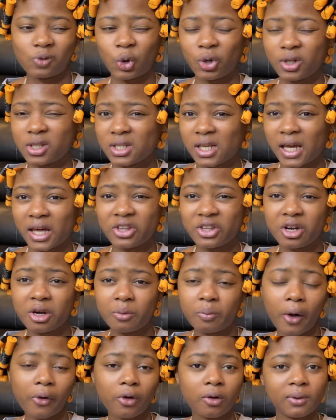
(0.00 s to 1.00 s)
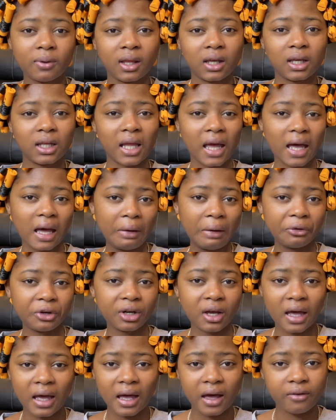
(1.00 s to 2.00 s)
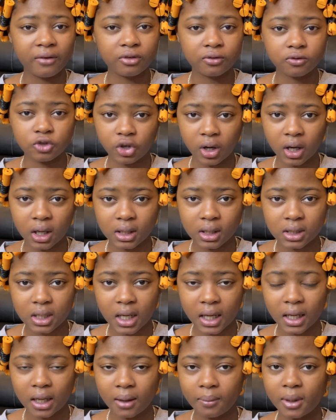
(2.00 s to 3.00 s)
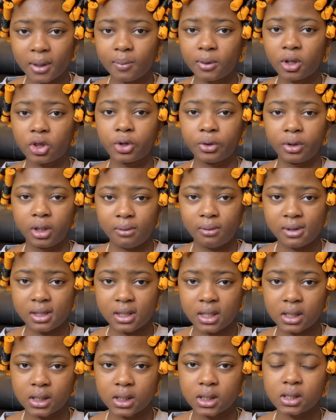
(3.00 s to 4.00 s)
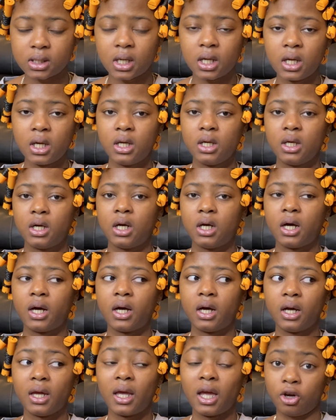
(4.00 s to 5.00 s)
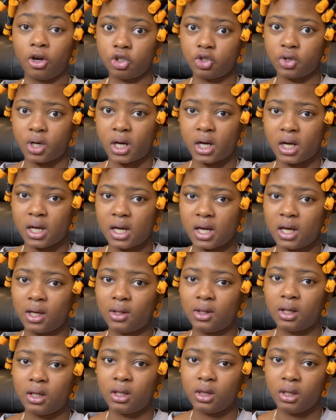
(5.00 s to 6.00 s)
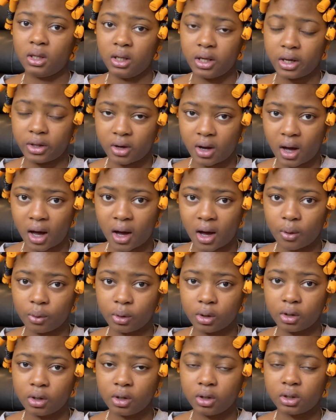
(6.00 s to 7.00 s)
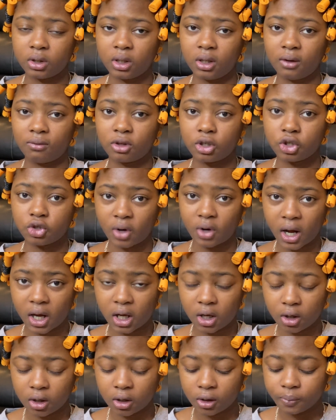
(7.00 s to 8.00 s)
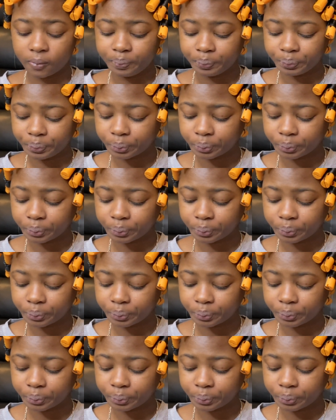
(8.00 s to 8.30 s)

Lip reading: altogether probably like an hour and a half of drying time, maybe 30 minutes air dry, and then the other hour underneath the dryer.